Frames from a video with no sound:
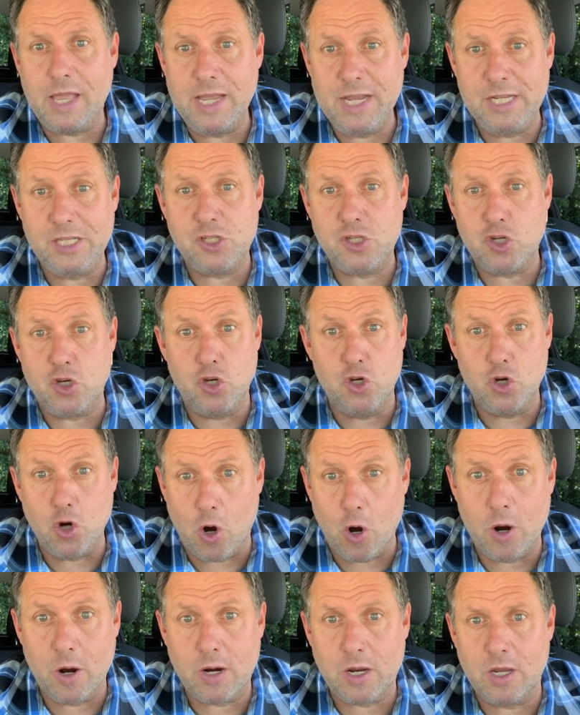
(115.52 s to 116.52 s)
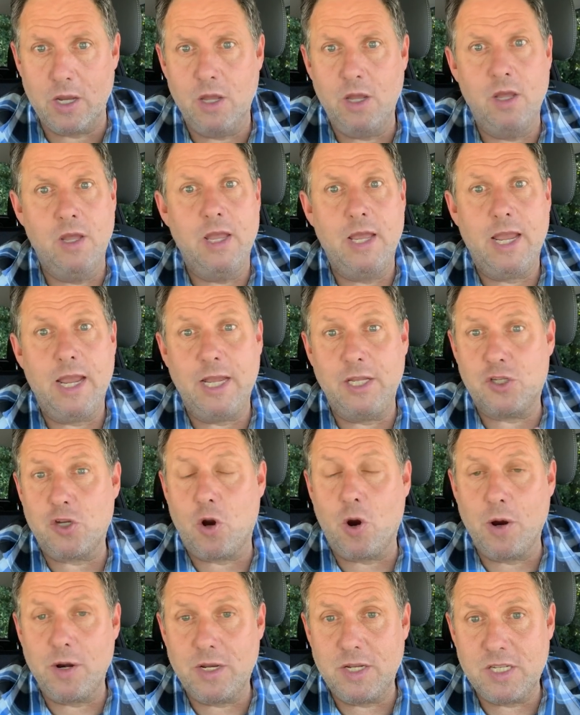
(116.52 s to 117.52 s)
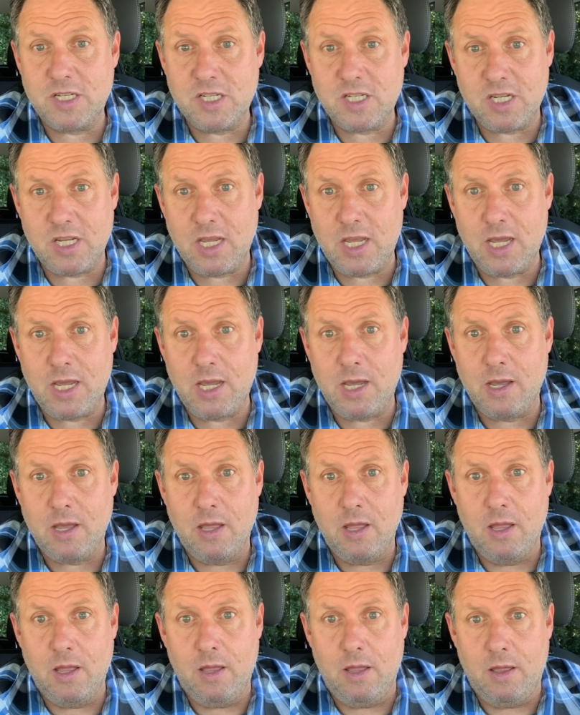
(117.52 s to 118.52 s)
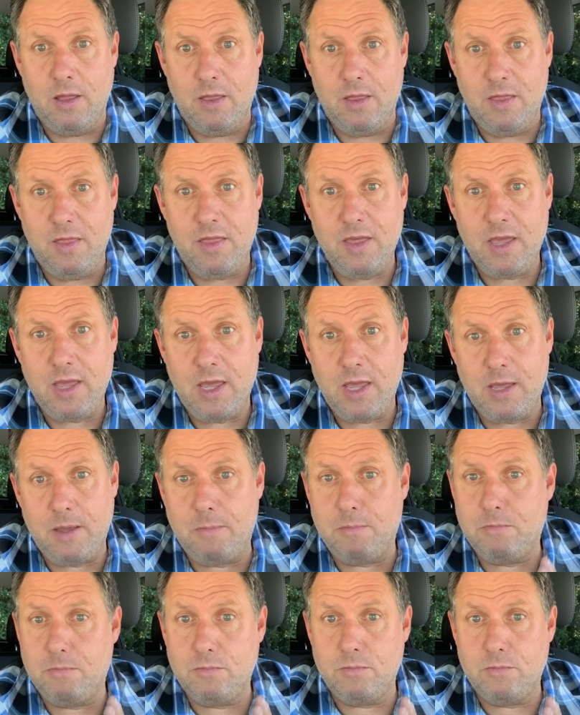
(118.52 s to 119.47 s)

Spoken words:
it's dark. It's hard to see the